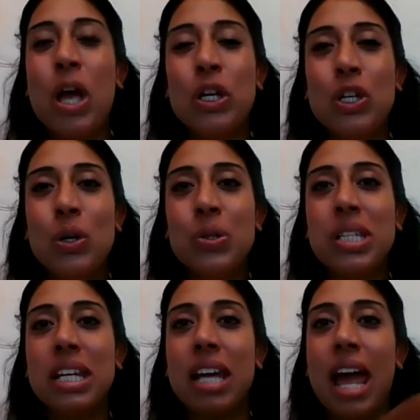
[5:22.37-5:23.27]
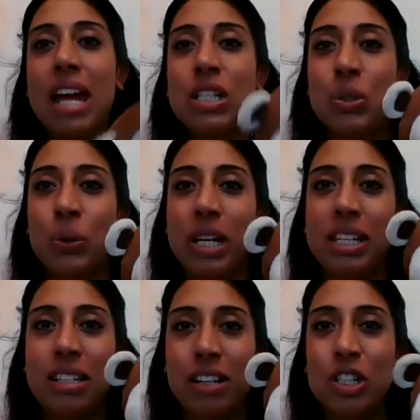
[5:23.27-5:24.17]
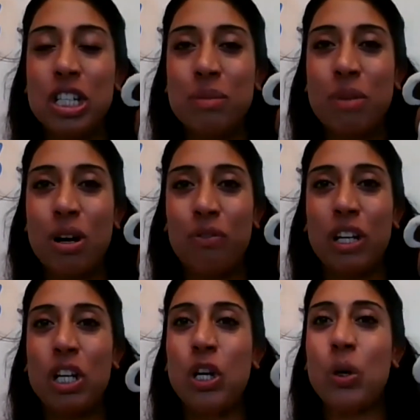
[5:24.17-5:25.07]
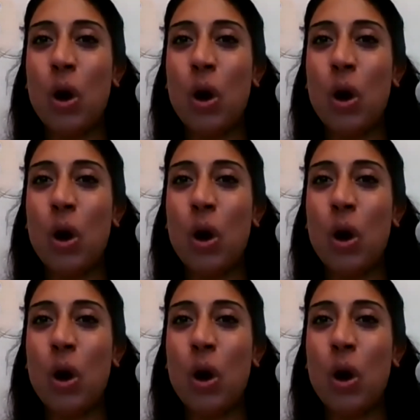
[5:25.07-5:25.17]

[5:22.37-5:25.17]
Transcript: Using a toy such as Marvin who